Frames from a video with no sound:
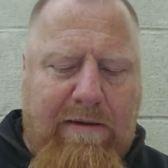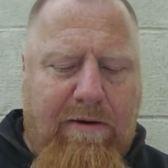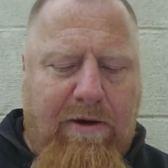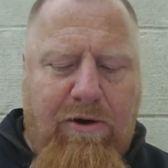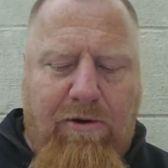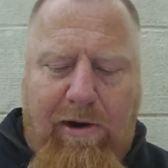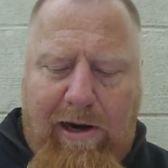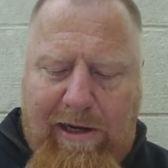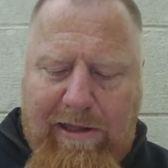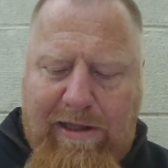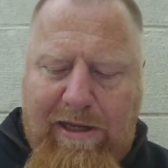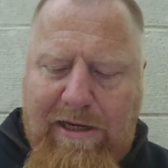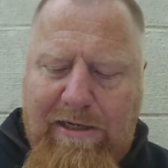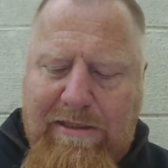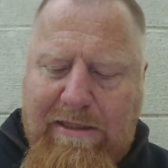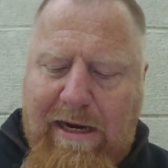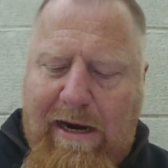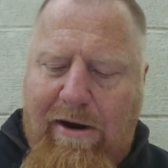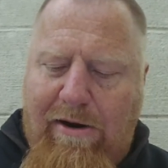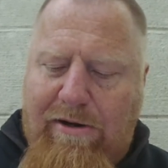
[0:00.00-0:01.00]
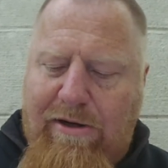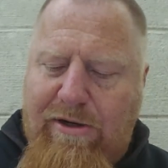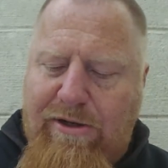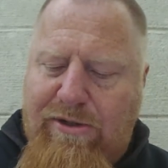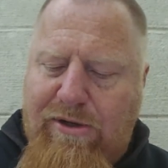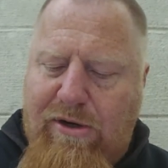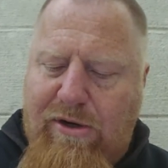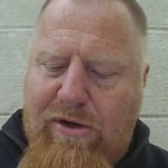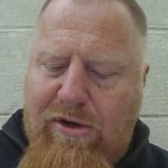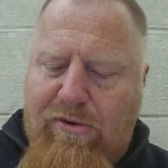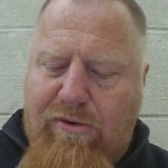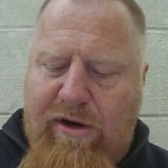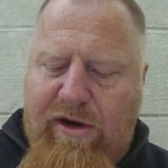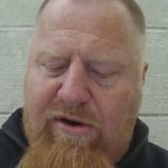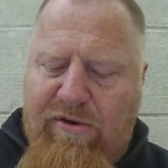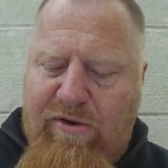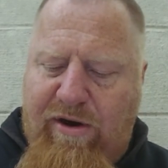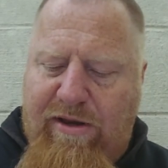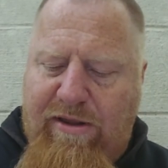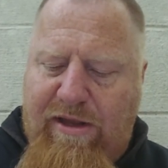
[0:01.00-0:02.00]
create these characters or
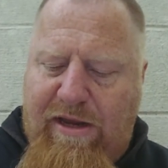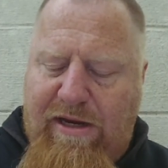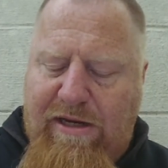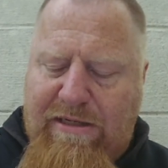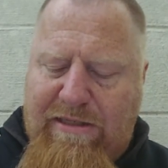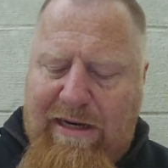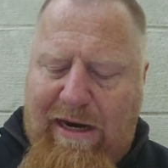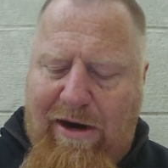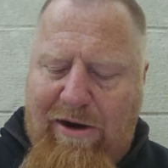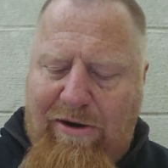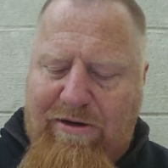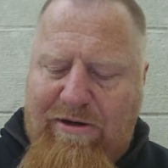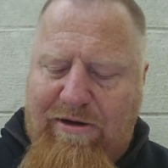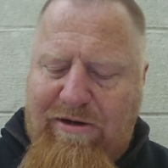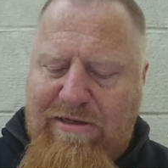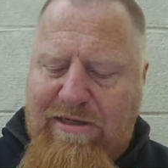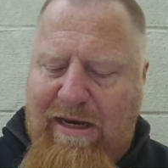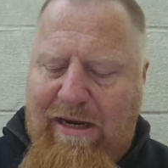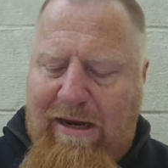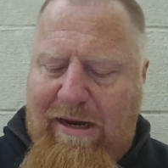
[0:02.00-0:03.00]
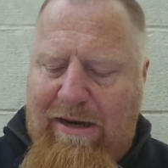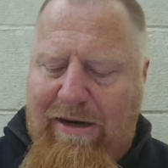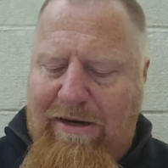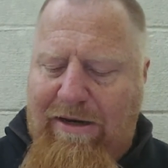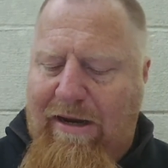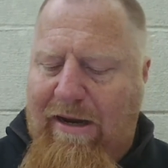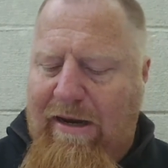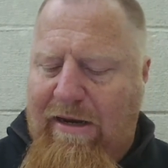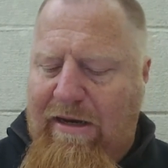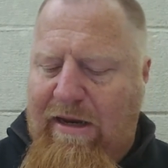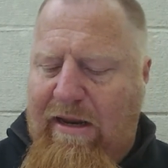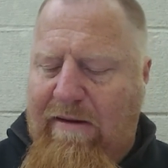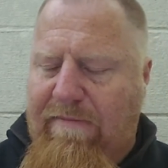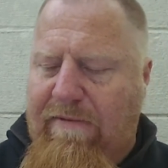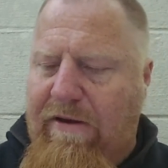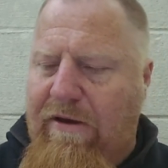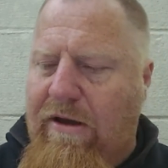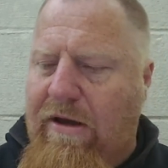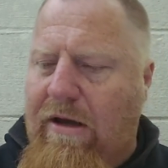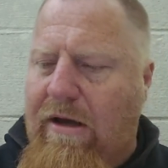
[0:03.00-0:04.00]
recreate these characters in D and D
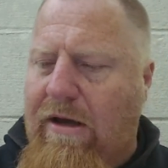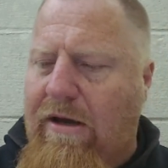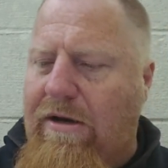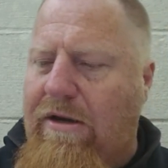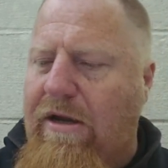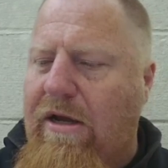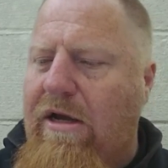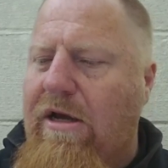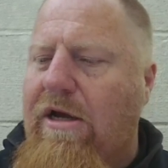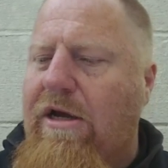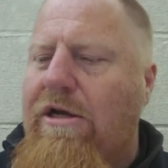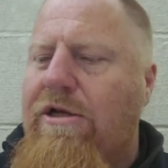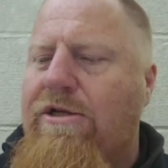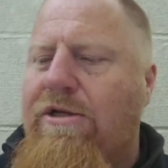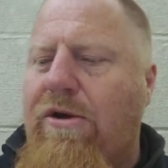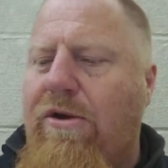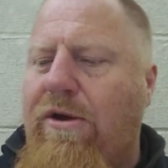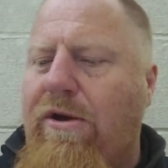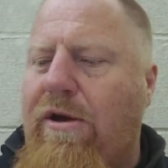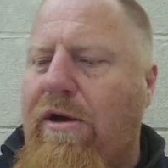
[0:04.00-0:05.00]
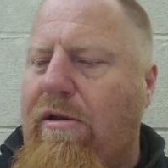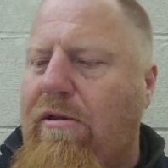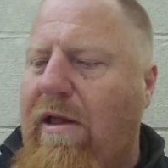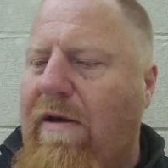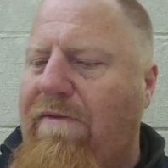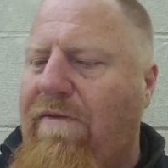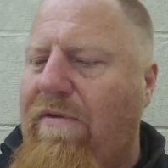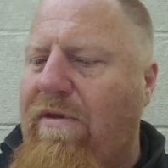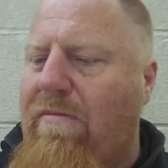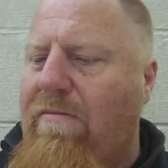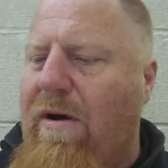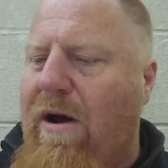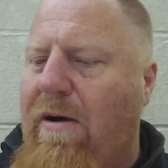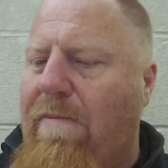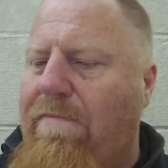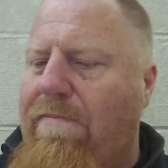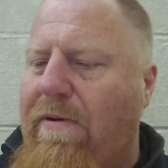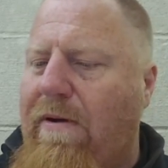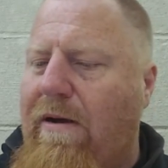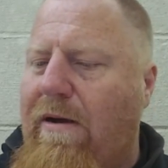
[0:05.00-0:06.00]
Beyond, so you could level them
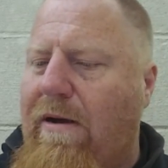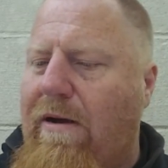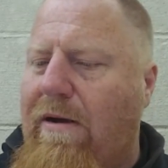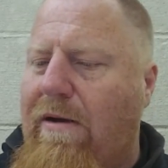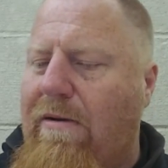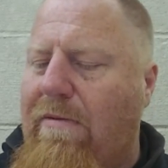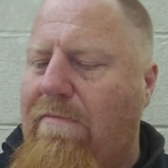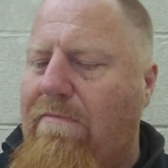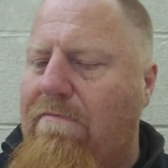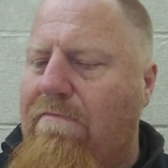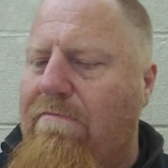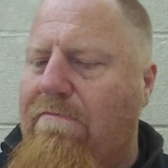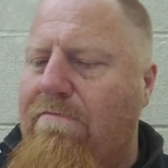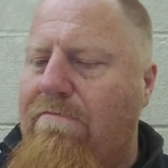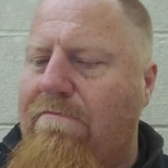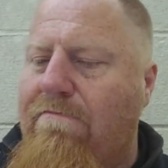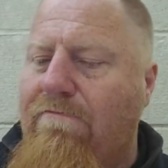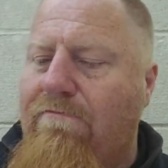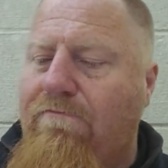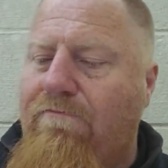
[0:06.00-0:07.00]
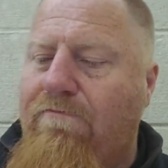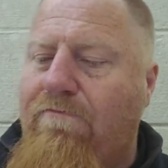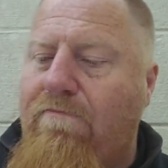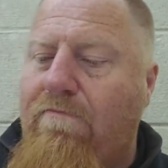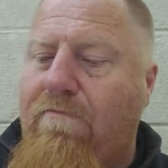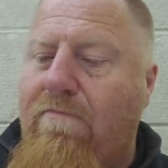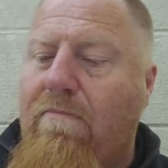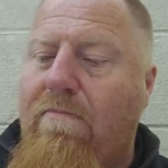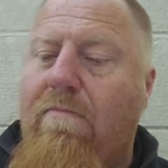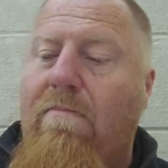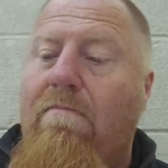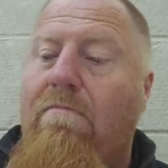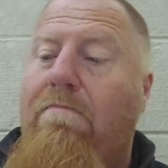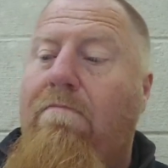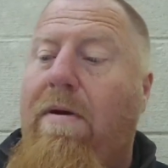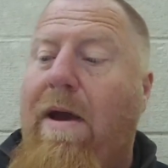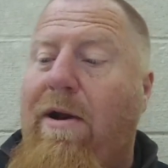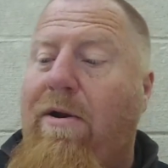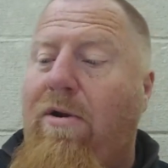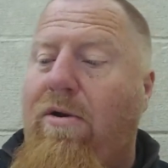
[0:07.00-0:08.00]
up uh,
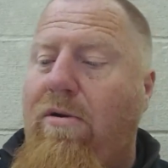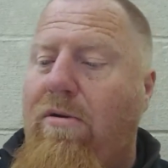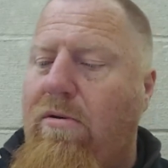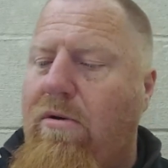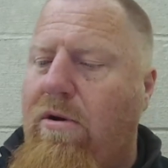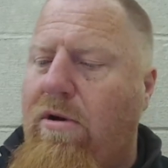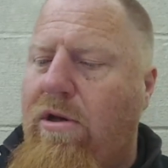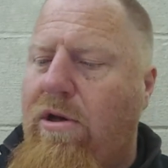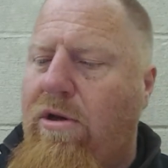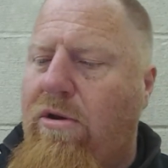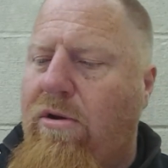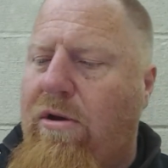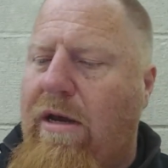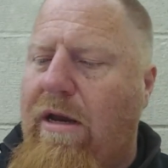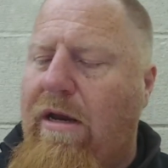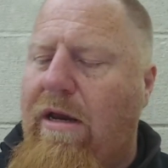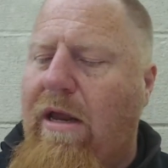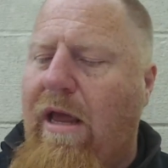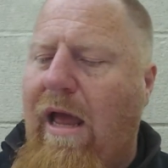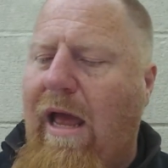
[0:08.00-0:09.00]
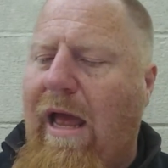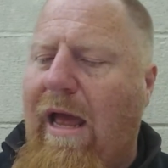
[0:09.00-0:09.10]
better. You could